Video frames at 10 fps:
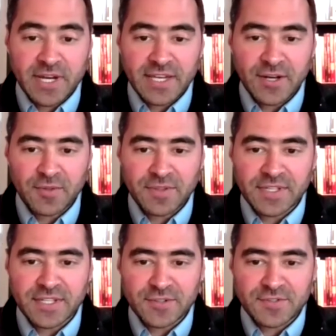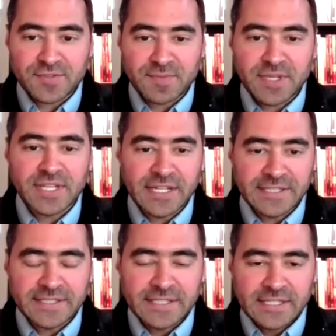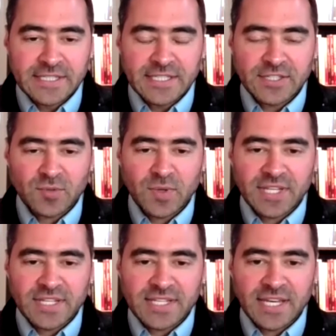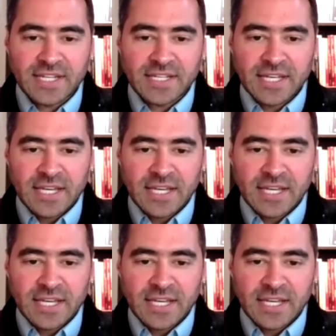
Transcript: Health Leaders Media in 2010.